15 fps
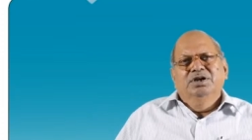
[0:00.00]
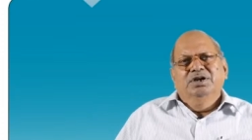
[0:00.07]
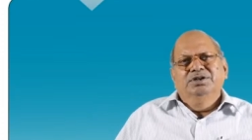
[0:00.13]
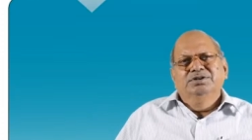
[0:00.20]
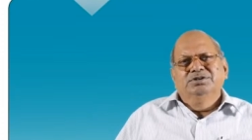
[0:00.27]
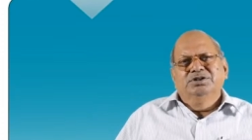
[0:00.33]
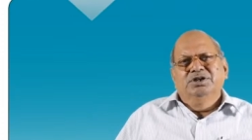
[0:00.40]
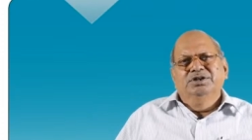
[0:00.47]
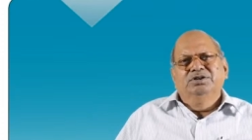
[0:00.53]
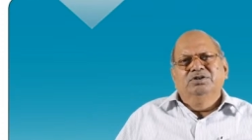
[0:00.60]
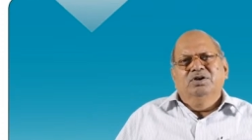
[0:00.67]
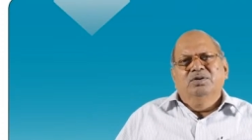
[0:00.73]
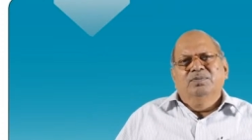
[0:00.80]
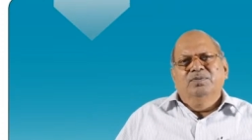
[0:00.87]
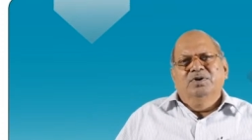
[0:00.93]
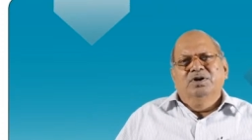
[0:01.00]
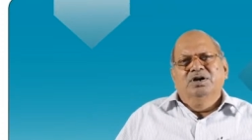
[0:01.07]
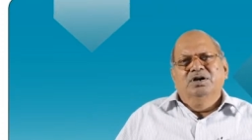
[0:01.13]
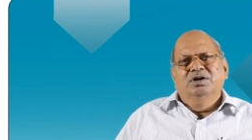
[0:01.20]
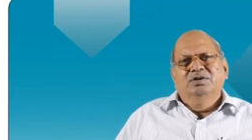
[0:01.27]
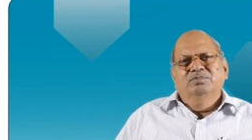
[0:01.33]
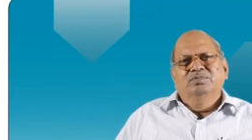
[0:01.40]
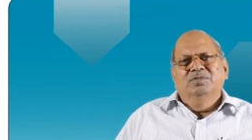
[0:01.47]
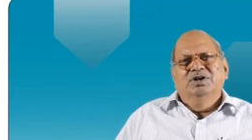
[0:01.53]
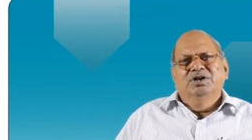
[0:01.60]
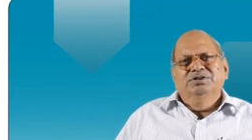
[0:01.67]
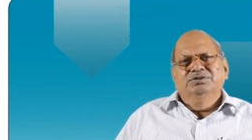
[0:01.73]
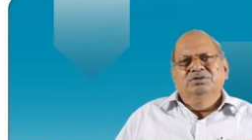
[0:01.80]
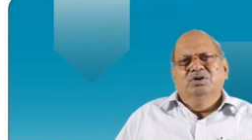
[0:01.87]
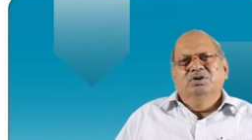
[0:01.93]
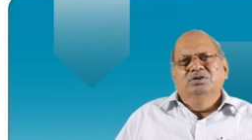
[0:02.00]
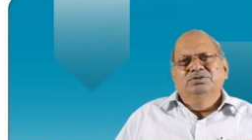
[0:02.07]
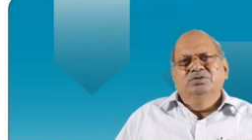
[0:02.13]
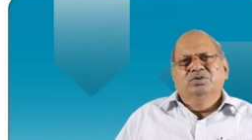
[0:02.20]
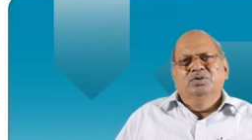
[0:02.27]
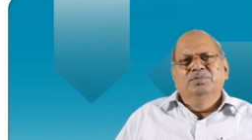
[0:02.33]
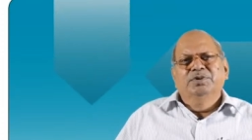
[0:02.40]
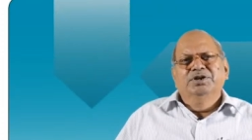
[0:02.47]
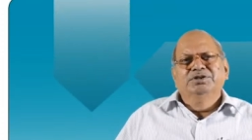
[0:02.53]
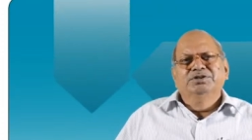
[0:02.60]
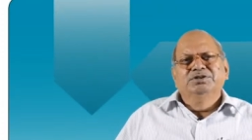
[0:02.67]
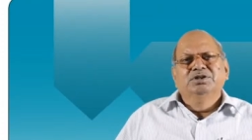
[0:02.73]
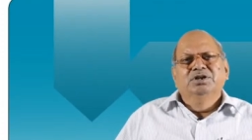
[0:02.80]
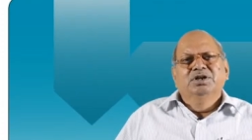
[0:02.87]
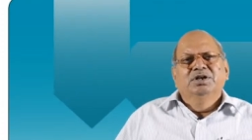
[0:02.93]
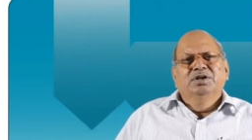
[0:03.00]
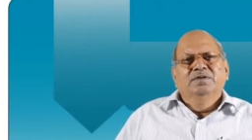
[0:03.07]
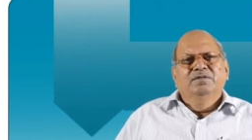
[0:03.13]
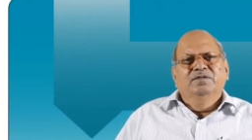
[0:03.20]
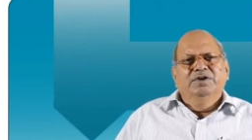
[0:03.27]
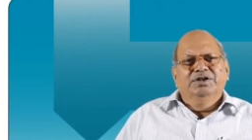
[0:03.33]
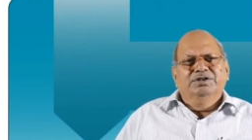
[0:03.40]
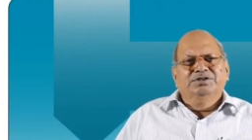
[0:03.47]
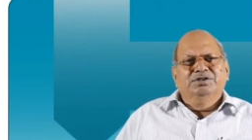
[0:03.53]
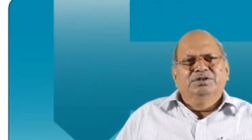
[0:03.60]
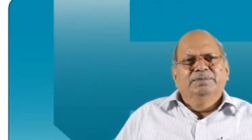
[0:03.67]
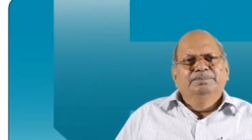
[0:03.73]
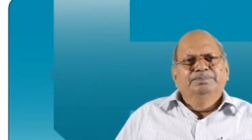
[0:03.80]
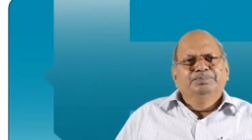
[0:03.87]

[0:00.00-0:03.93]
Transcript: and center of mass also remains fixed.